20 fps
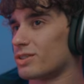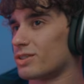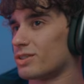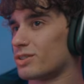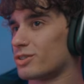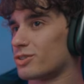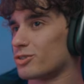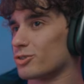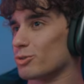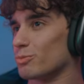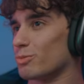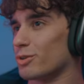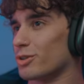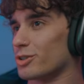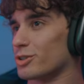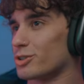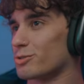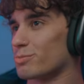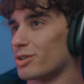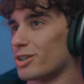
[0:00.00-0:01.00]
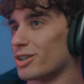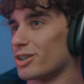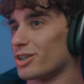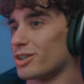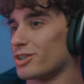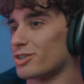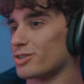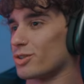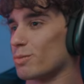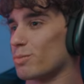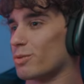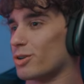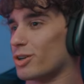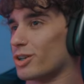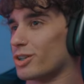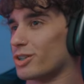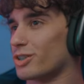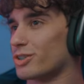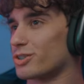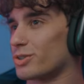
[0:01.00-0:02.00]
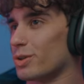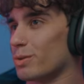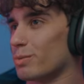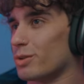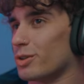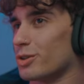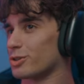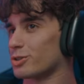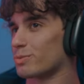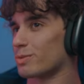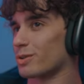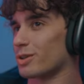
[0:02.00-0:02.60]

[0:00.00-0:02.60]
Slip on the spaghetti. Slip on it. Slip on the spaghetti.